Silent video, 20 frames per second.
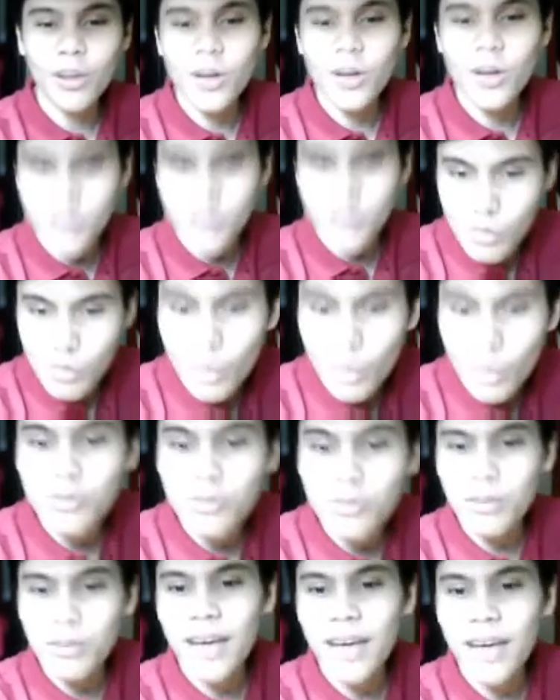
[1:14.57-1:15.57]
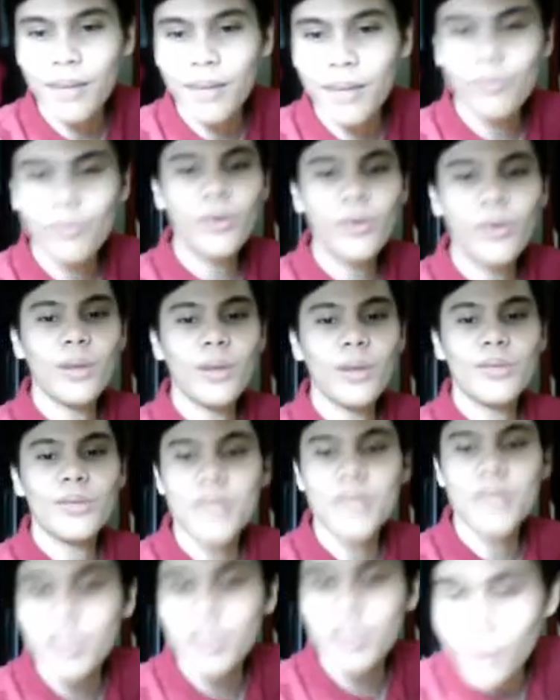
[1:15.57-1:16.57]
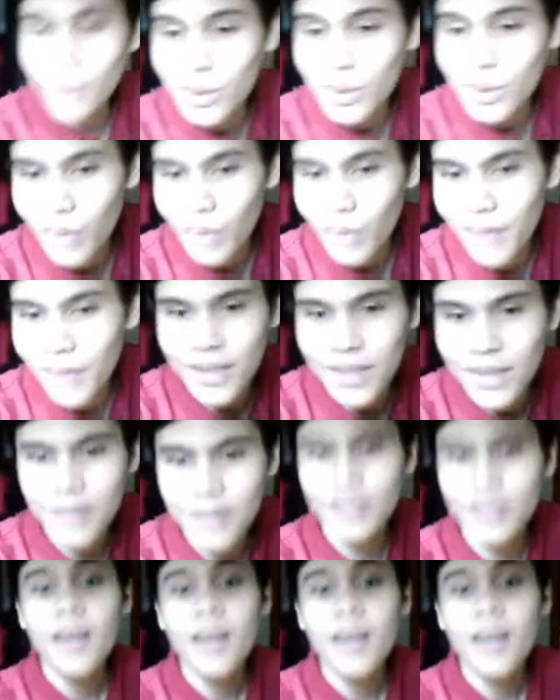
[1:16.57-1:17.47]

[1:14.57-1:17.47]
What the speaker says: It just moves back and forth. With transverse waves, it's